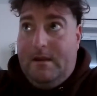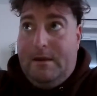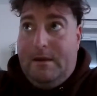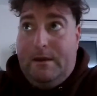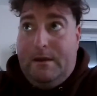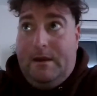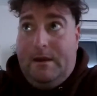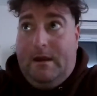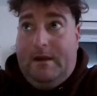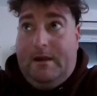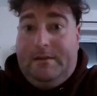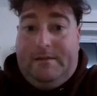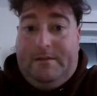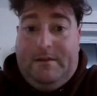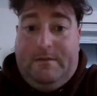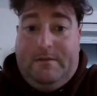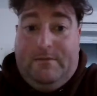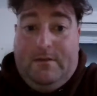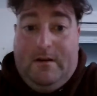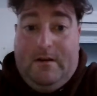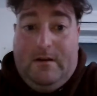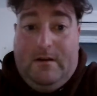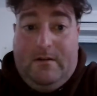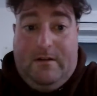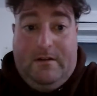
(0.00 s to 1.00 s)
I said
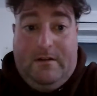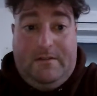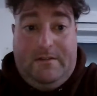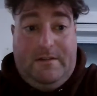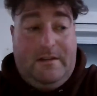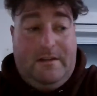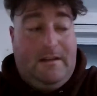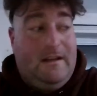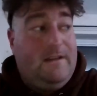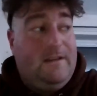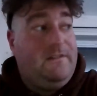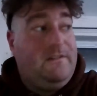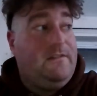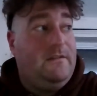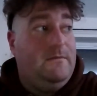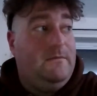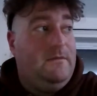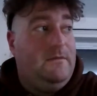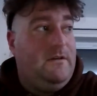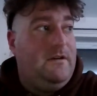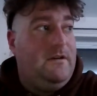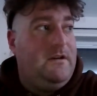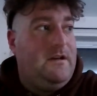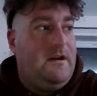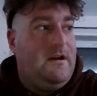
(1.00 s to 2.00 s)
last time
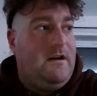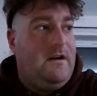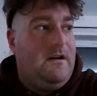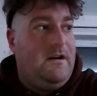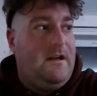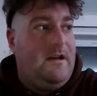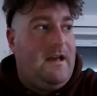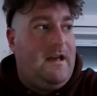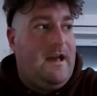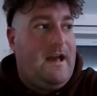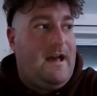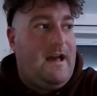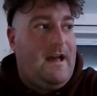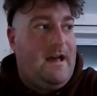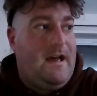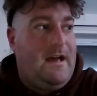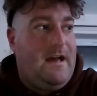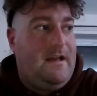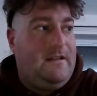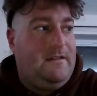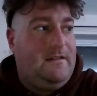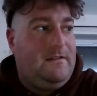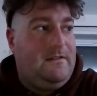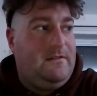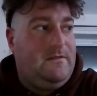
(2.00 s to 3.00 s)
I had
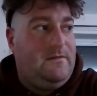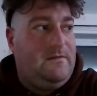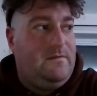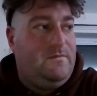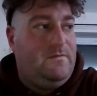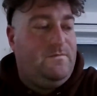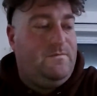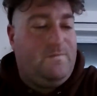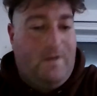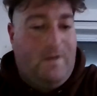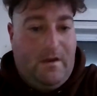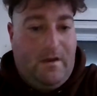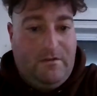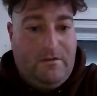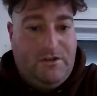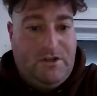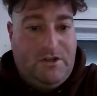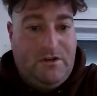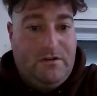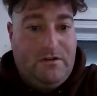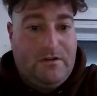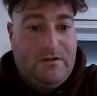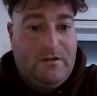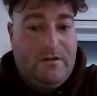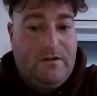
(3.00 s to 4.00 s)
phoned you
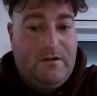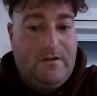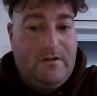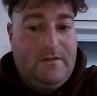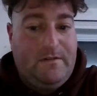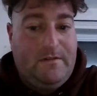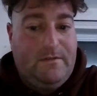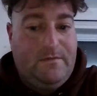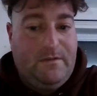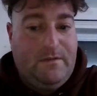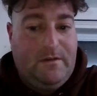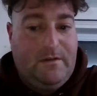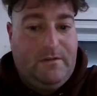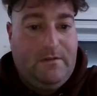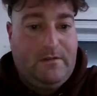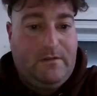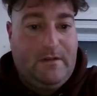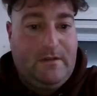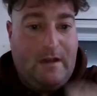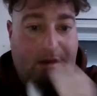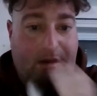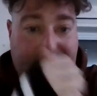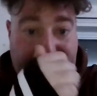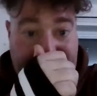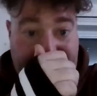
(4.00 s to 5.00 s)
guys when I took
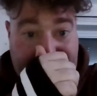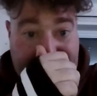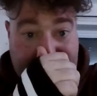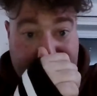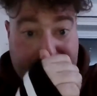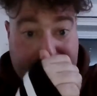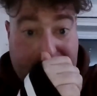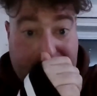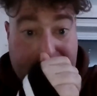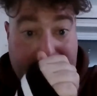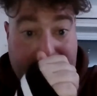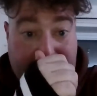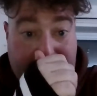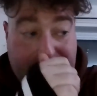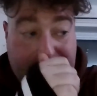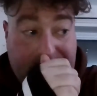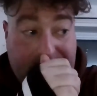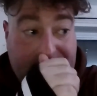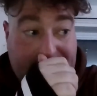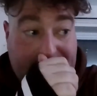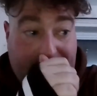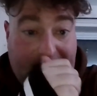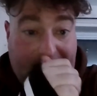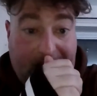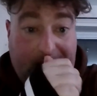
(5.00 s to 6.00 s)
over my mum's
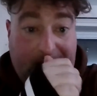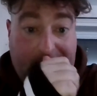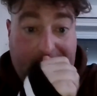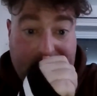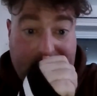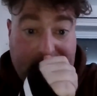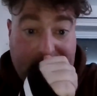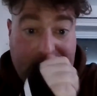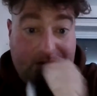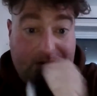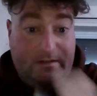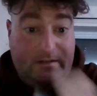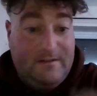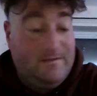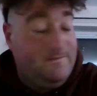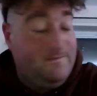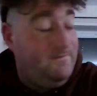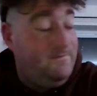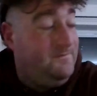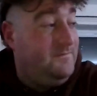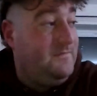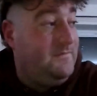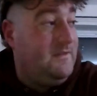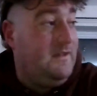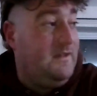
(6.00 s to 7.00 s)
account I
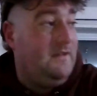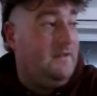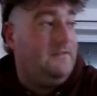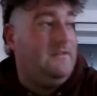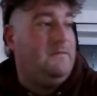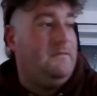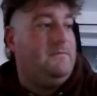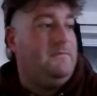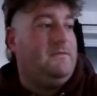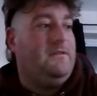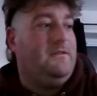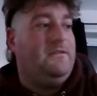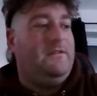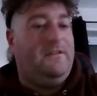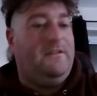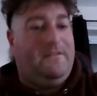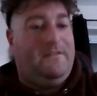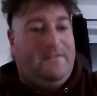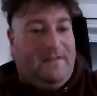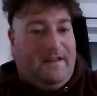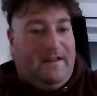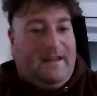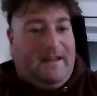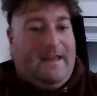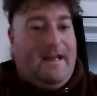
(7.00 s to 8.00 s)
said, because this is the
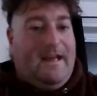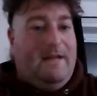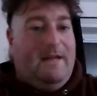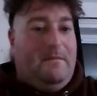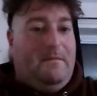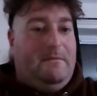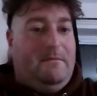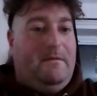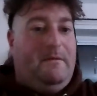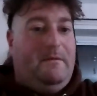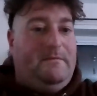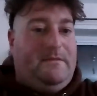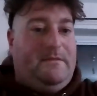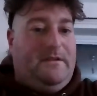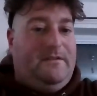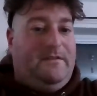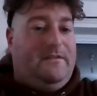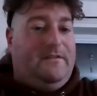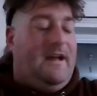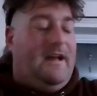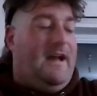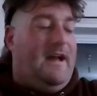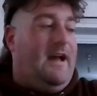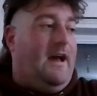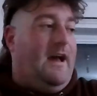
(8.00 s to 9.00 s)
account my mum used to
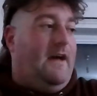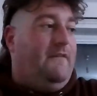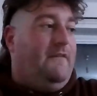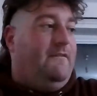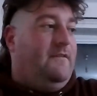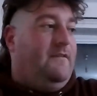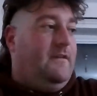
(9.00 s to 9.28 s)
have.